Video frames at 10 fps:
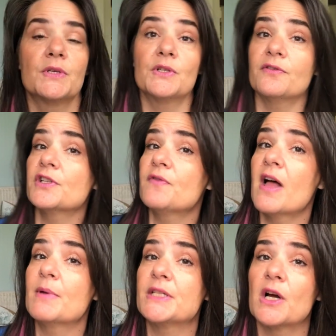So first of all,
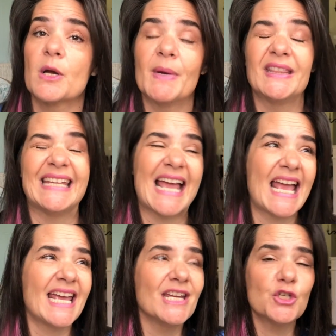I'm going to talk about the
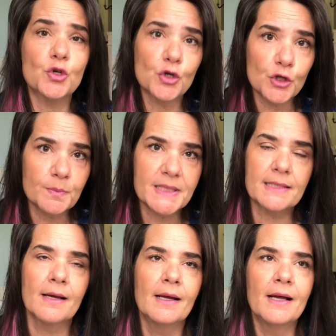age groups.
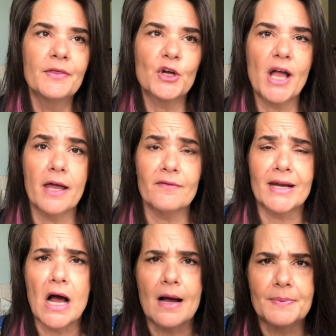They're kind of
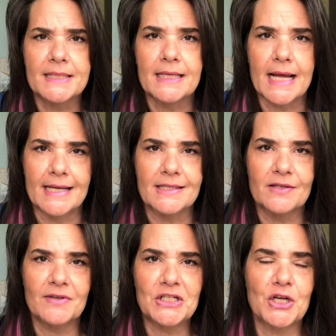at opposite ends
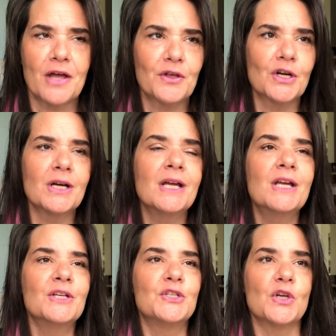of each other.
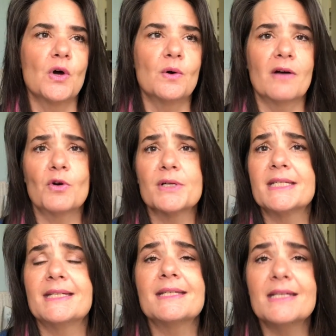So of course,
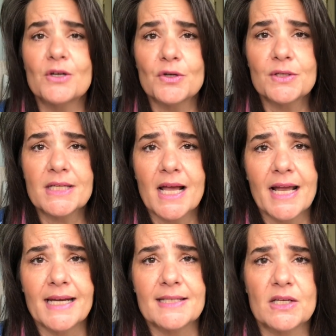the Disney Cruise
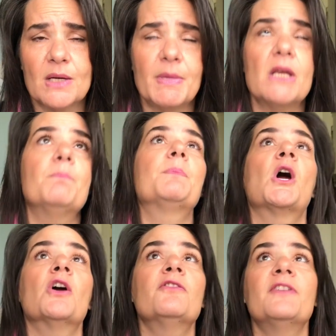Line is going to be
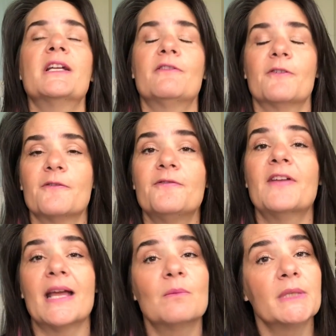perfect for
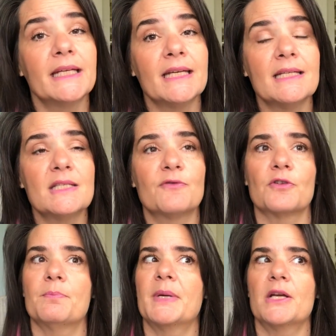families, for
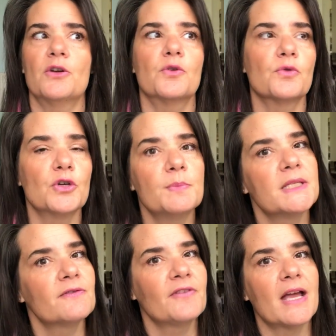big groups
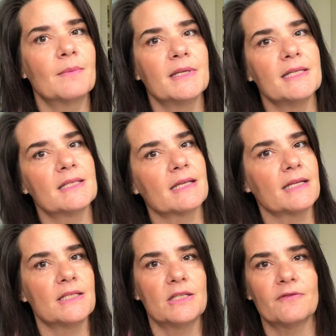of families,
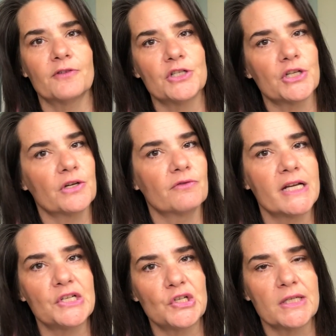like different
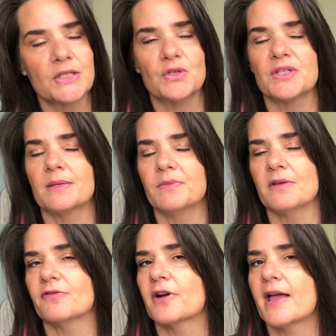generations. There's something
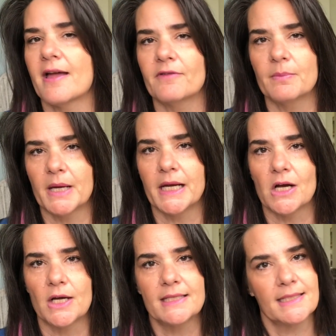for everybody
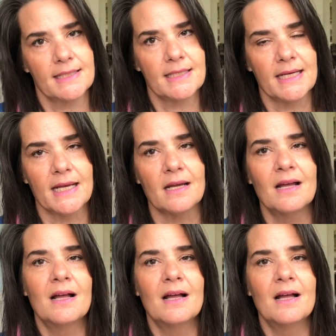on Disney.